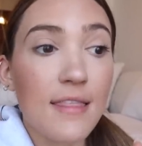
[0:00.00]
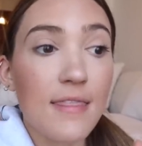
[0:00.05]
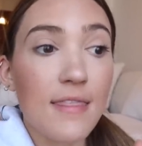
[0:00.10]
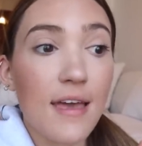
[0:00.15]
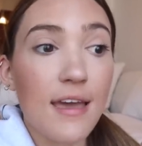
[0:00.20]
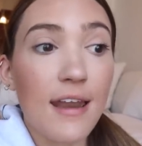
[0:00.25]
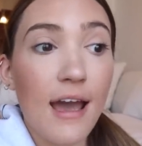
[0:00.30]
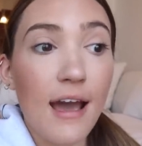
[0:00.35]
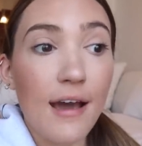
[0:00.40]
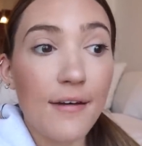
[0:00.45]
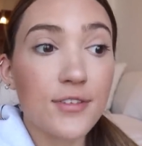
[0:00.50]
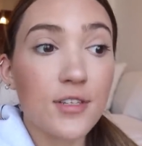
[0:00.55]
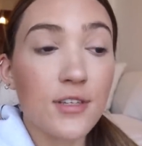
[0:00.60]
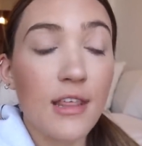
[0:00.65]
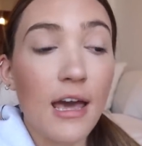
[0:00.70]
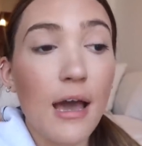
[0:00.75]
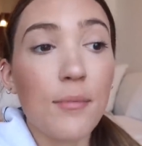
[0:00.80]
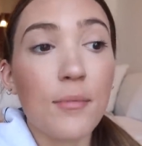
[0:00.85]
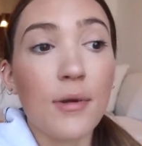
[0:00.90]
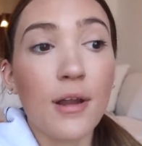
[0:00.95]
And then after
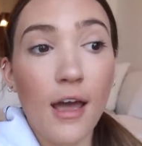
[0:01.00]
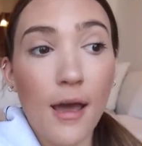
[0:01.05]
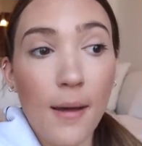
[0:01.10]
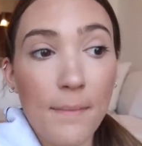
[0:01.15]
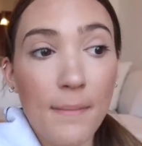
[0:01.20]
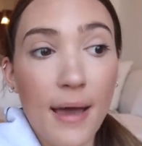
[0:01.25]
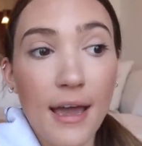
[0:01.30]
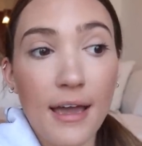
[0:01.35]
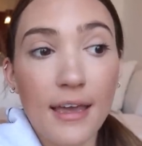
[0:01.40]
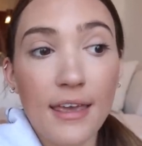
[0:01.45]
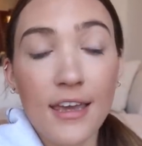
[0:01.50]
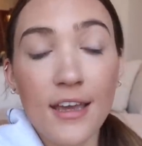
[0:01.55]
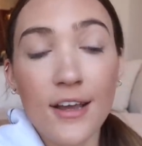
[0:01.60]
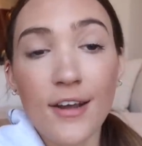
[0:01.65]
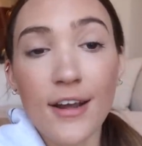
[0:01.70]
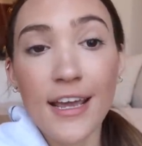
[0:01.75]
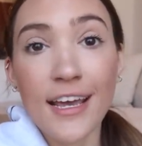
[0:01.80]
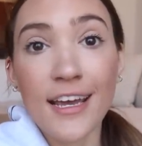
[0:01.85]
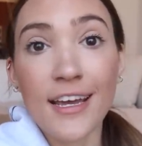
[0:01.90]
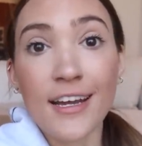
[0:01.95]
that, I'm gonna come back
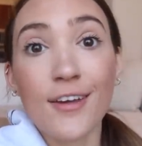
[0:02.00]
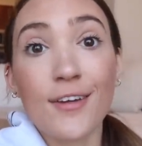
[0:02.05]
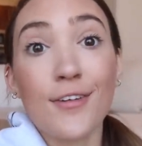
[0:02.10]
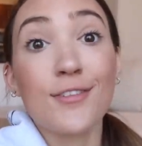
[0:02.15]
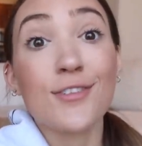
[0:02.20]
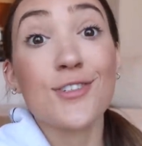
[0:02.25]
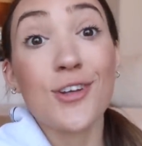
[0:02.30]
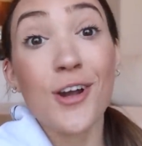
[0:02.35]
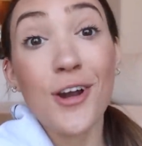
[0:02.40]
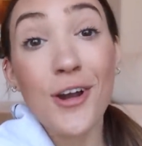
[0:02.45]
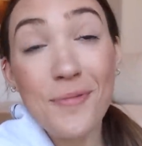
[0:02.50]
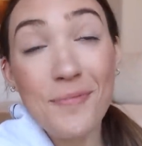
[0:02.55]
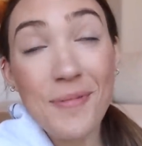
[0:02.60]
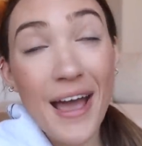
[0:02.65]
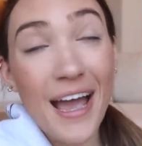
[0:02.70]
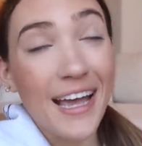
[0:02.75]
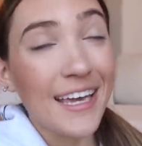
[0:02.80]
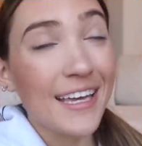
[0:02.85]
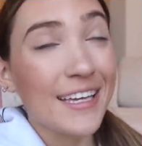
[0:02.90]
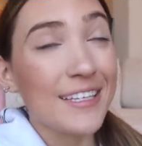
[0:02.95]
here and start
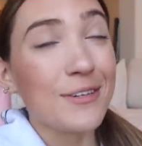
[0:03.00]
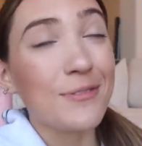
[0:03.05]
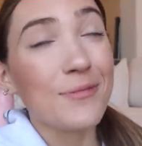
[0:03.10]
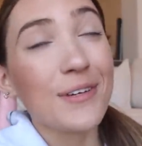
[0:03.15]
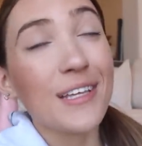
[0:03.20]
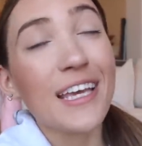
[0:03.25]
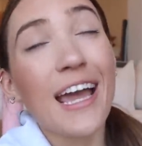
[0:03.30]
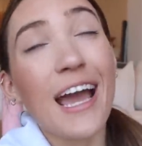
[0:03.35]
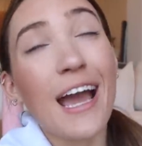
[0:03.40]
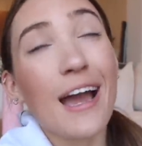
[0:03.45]
unpacking because I really